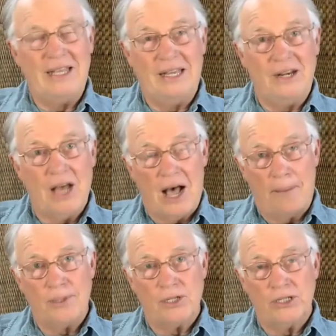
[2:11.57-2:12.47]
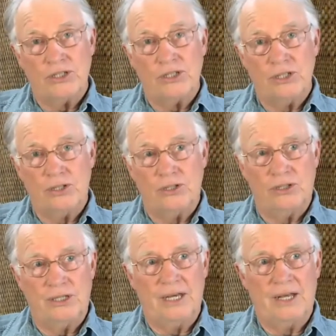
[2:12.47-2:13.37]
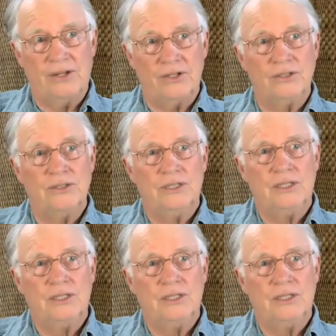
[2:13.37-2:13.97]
in opposition to the other.